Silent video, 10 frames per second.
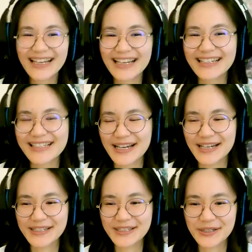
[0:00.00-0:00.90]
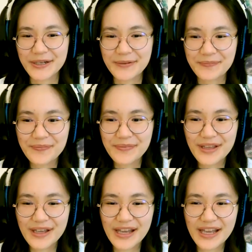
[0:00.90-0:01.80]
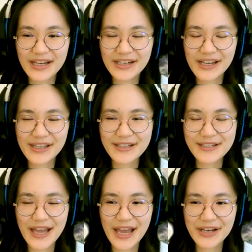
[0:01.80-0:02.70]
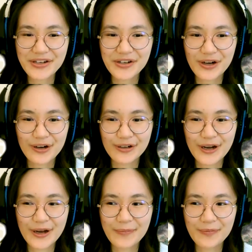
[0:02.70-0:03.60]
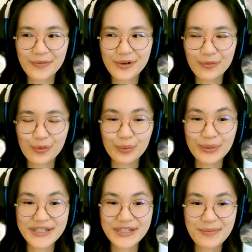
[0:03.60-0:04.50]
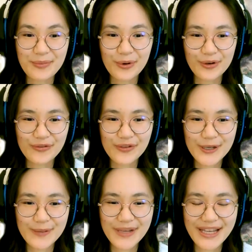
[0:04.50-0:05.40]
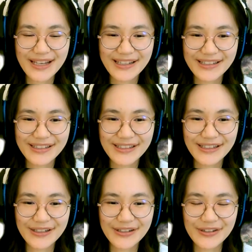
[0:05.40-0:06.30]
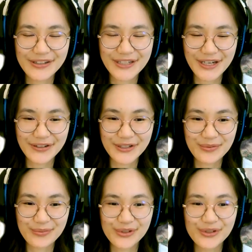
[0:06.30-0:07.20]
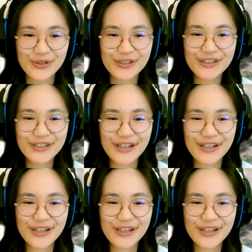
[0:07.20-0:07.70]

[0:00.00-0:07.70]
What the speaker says: Exactly. And I guess Edgar, will we see more of him in the Tales from the North?